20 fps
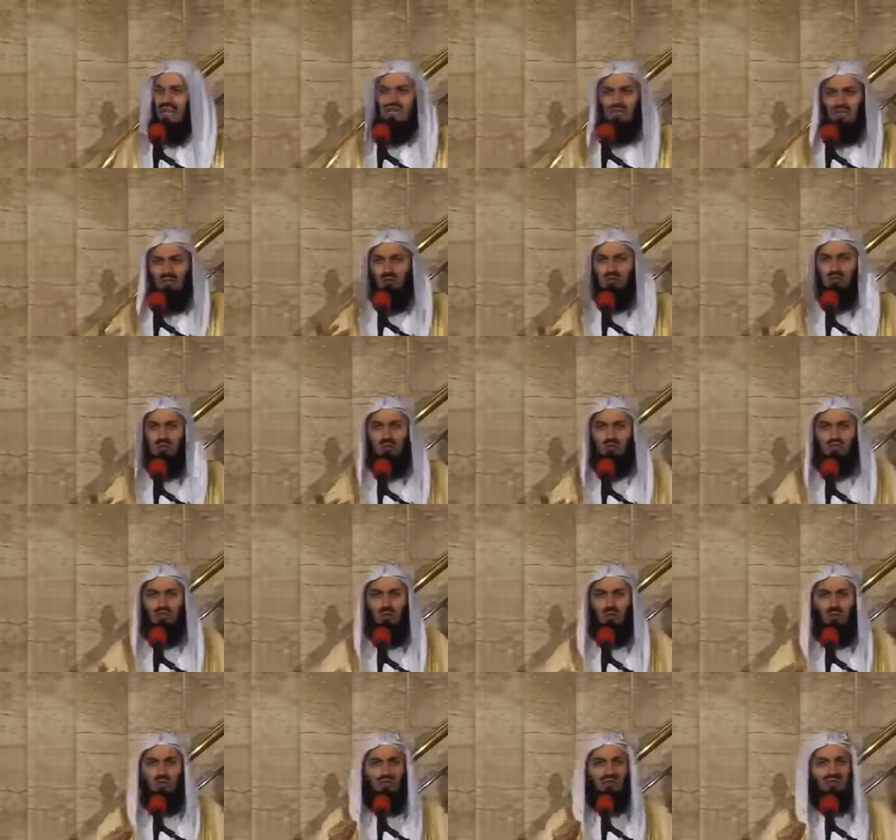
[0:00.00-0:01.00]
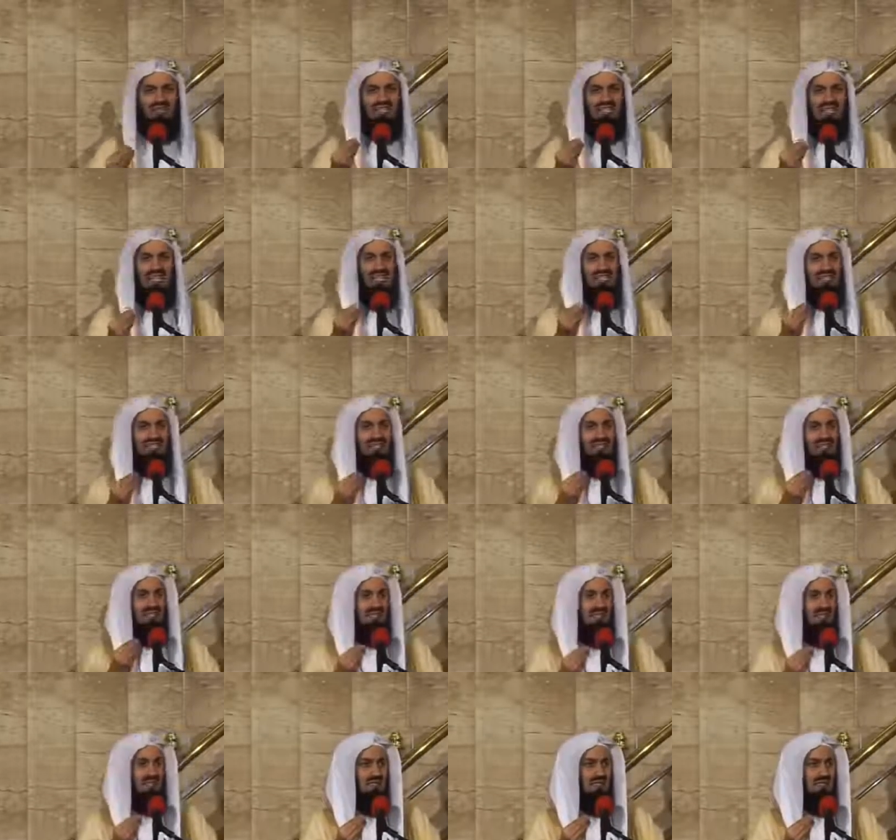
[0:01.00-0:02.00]
And that was also one of his
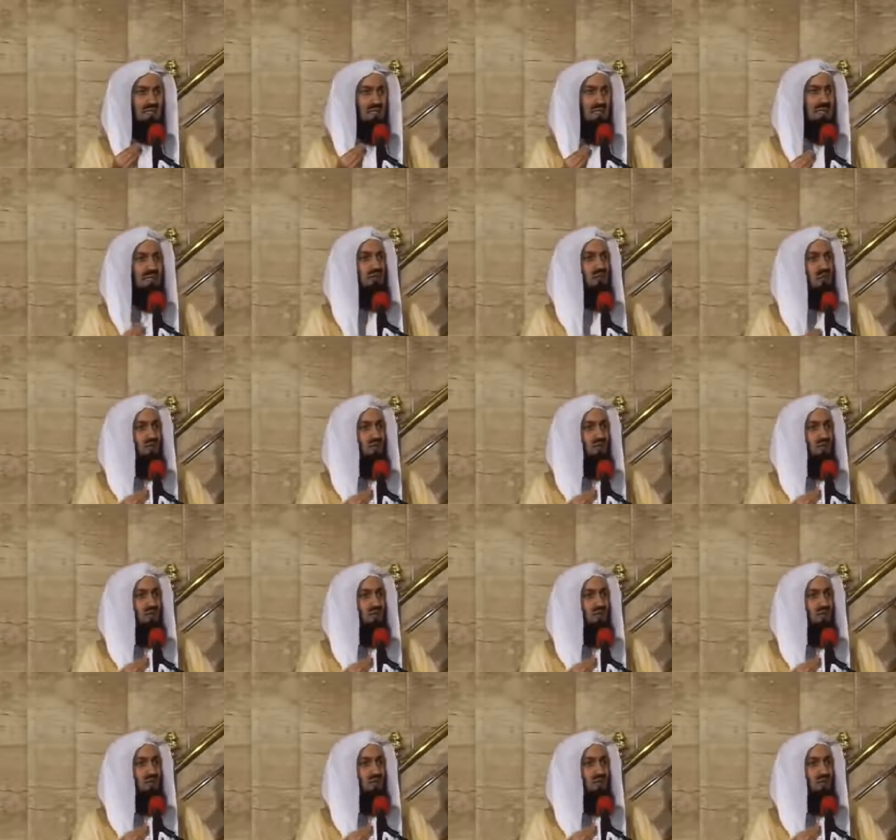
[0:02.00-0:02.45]
characteristics.